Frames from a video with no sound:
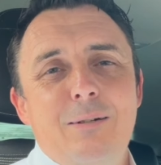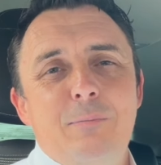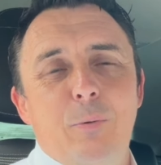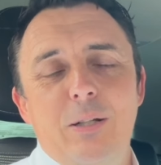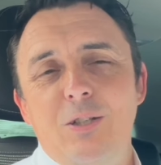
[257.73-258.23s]

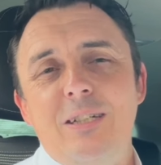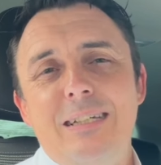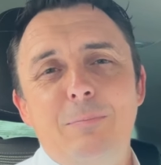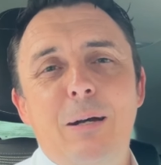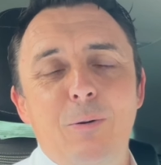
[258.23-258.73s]
But when you see
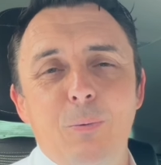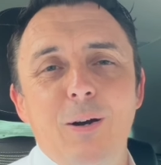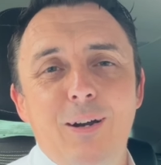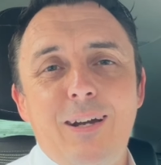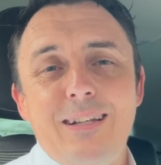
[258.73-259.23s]
the amount of
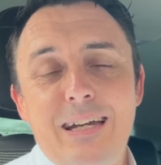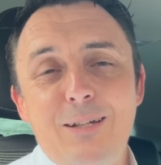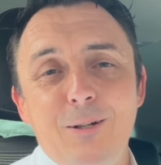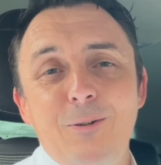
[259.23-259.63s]
work that I do,